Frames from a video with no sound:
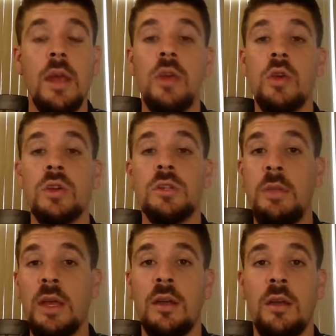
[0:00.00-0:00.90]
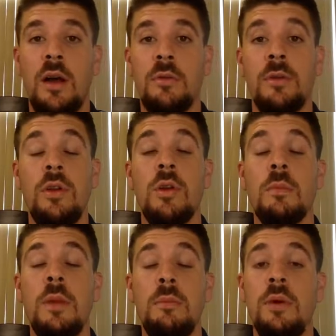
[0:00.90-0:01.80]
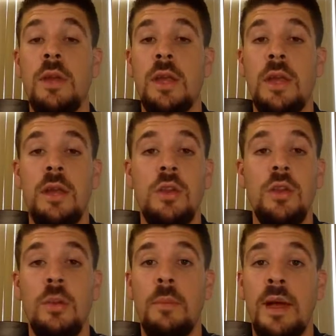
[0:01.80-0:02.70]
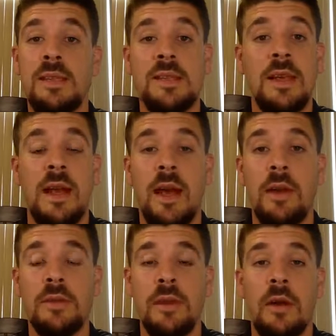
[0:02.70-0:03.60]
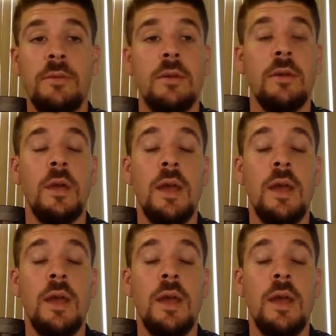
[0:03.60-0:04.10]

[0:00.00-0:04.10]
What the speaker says: You're just making an offer, and you're putting in your best and highest offer.